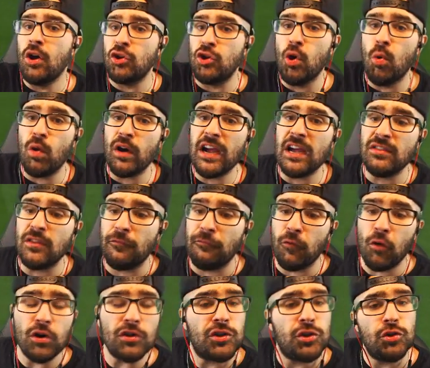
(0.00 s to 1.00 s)
you were in the
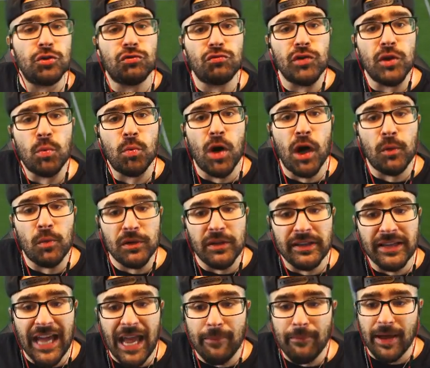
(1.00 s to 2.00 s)
four two three one when the
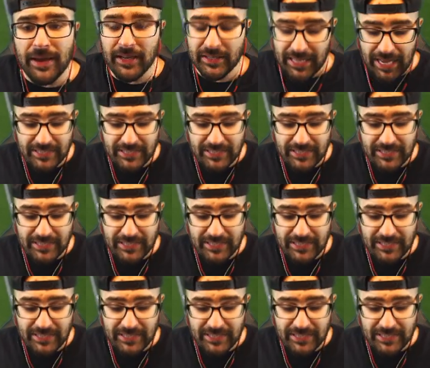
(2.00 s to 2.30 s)
game ended.